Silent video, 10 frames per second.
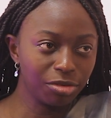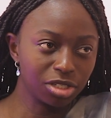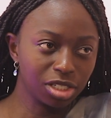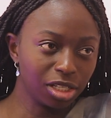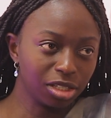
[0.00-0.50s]

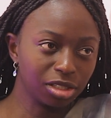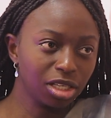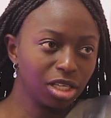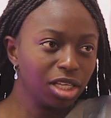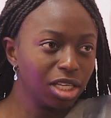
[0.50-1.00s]
Obviously,
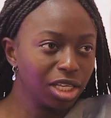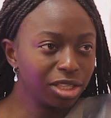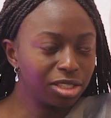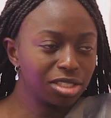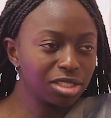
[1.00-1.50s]
like,
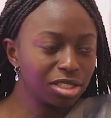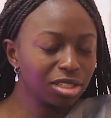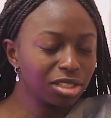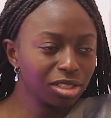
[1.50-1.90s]
it's,